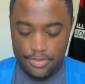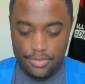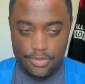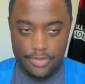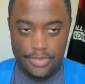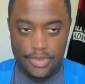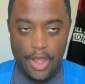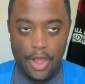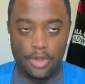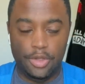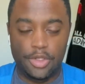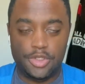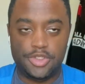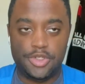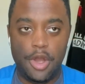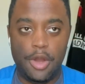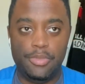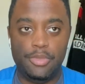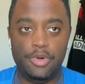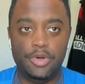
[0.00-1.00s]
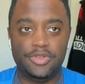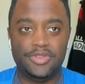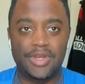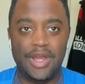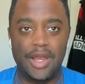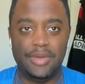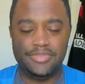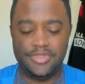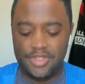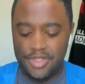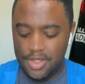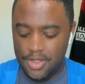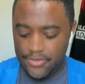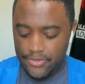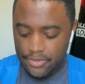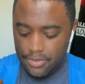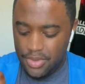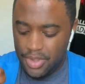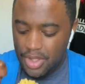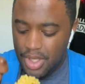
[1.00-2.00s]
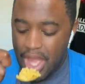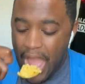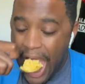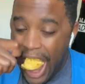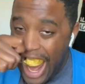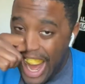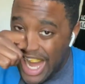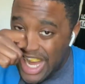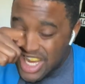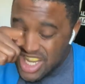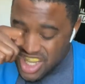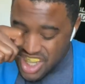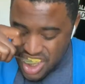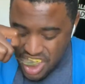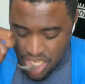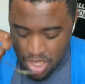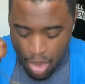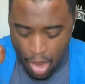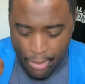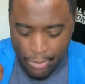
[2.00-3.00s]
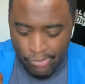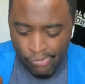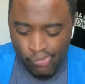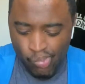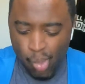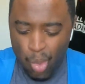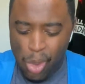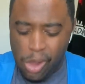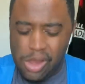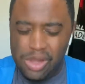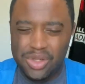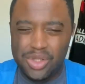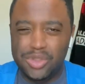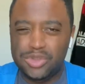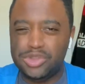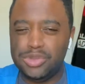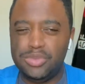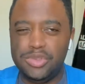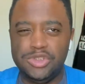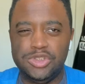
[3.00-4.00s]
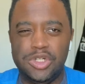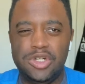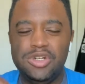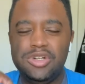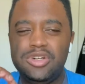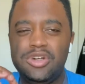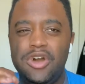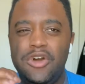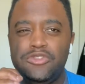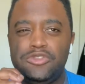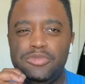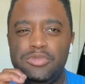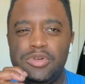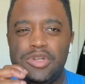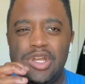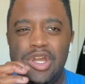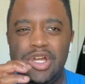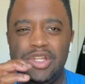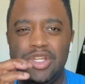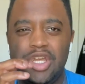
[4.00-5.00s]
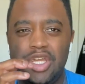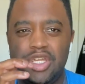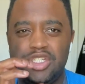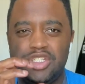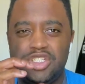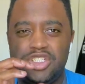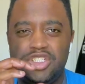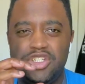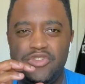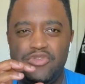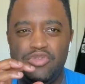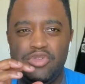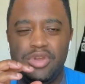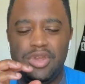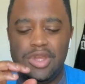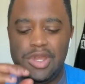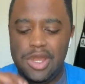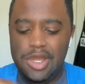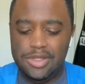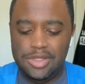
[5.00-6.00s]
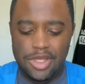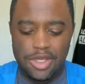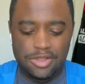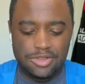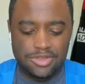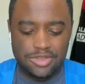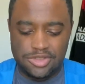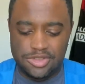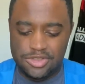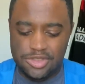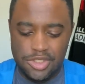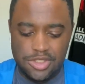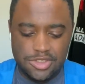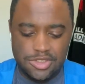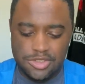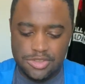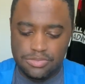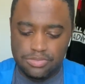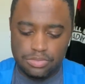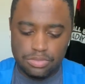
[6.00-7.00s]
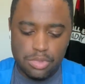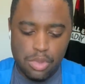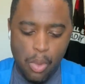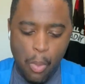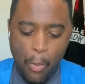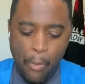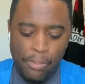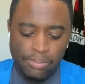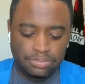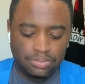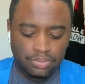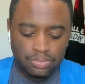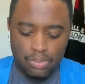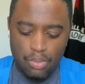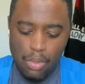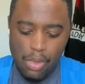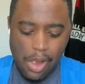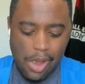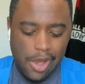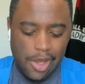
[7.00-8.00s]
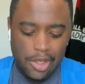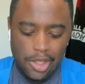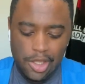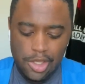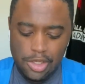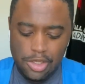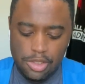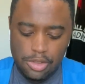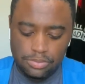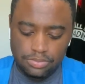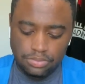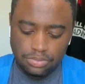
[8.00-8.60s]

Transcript: nail on a chalkboard times 10 for me. It gives the most uncomfortable kind of like shivering kind of like sensation. I hate it.